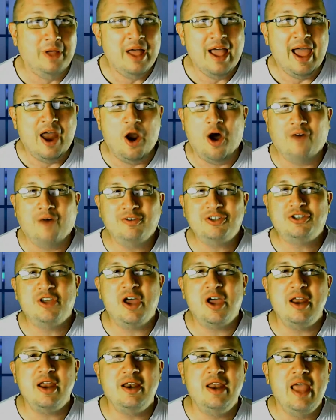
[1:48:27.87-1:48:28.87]
And all of a
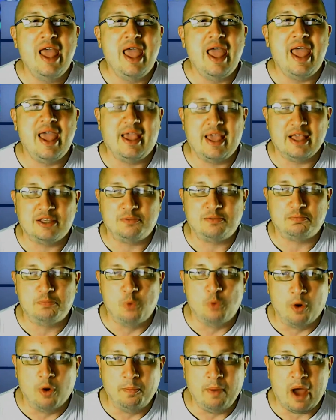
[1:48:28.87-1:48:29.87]
sudden it gets
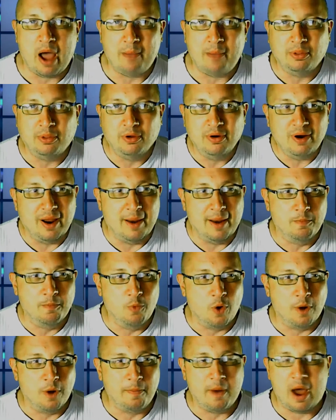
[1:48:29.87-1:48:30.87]
more popular and
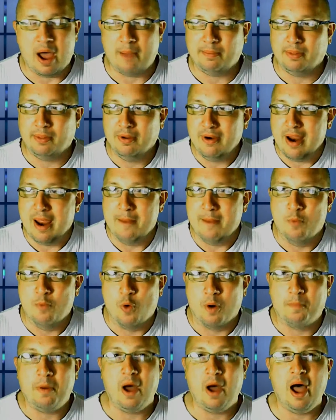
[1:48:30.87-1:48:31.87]
more popular and more
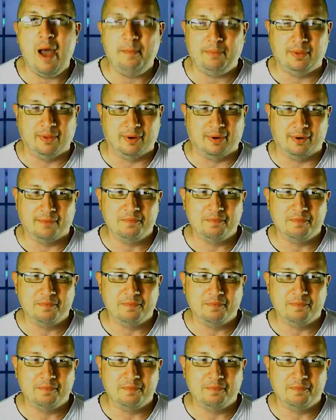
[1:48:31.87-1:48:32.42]
popular.